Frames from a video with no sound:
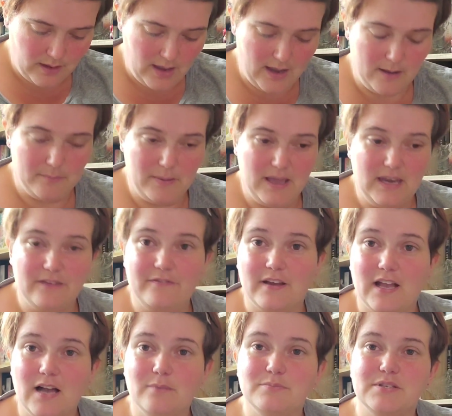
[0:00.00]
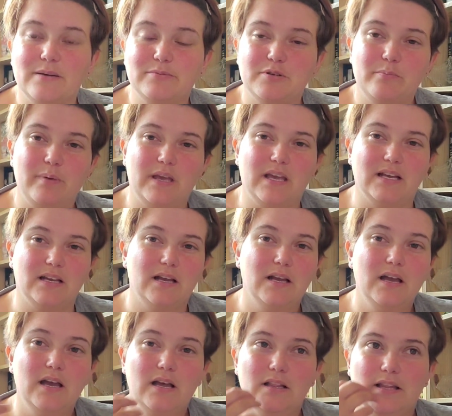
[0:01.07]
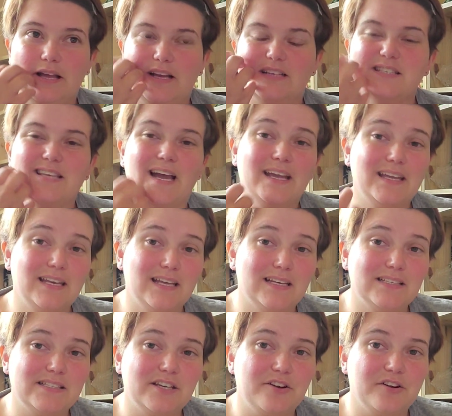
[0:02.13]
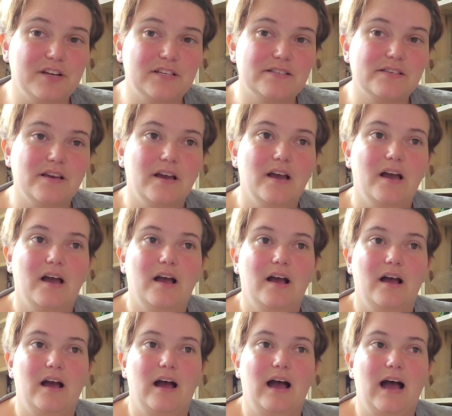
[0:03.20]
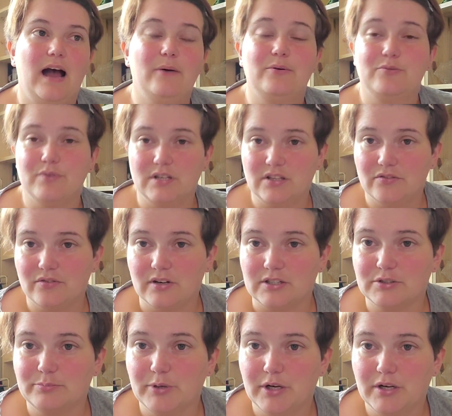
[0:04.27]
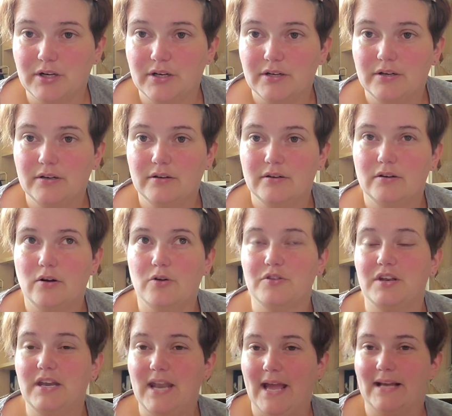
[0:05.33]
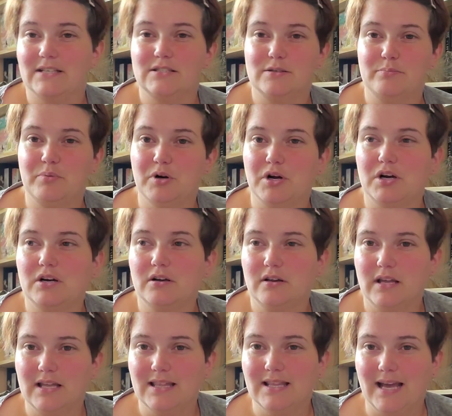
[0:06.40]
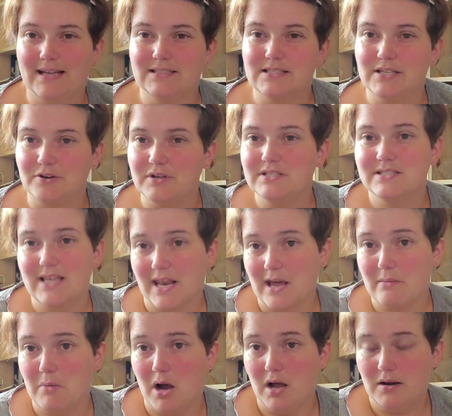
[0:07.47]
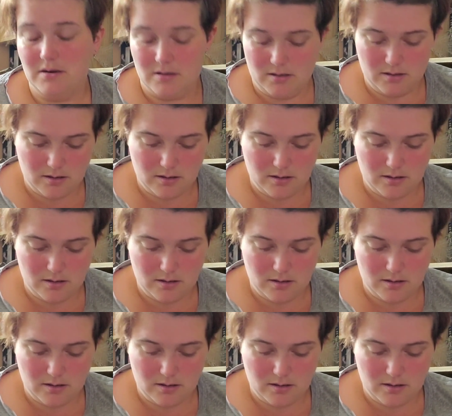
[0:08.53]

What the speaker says: And if it comes up to being like a second in a series, I would read the first book or the next book in that series that I'm on.